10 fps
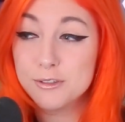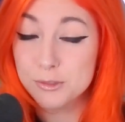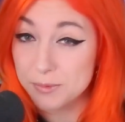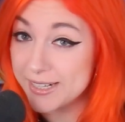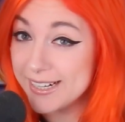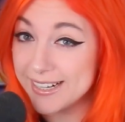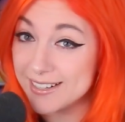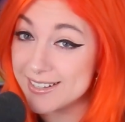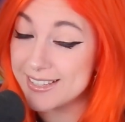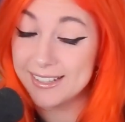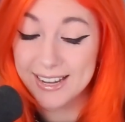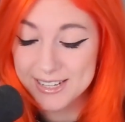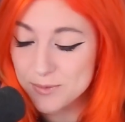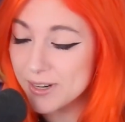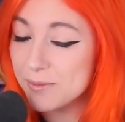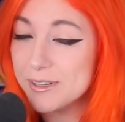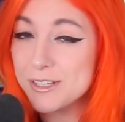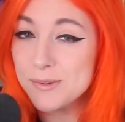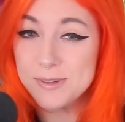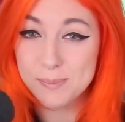3 years, the last one I went to was